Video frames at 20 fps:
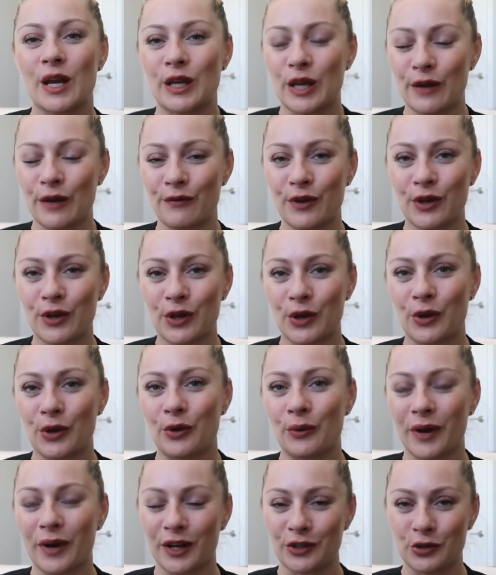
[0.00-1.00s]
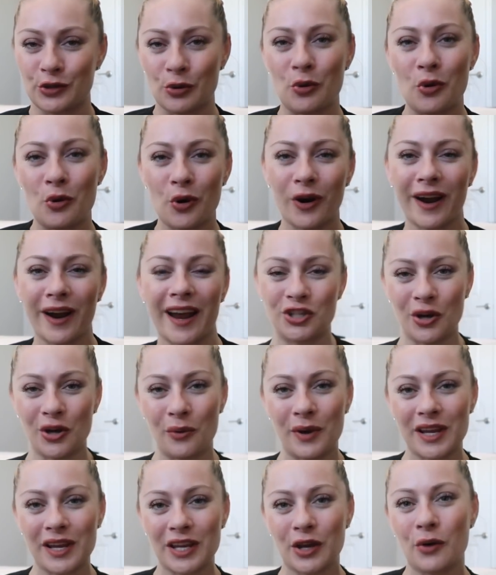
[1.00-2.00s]
giving you a tour and
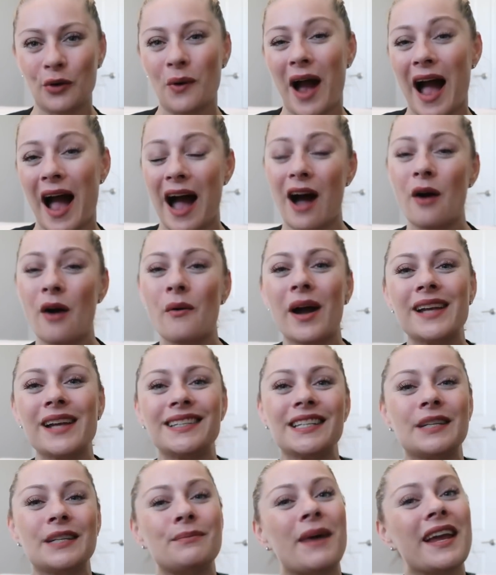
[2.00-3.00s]
showing you how I did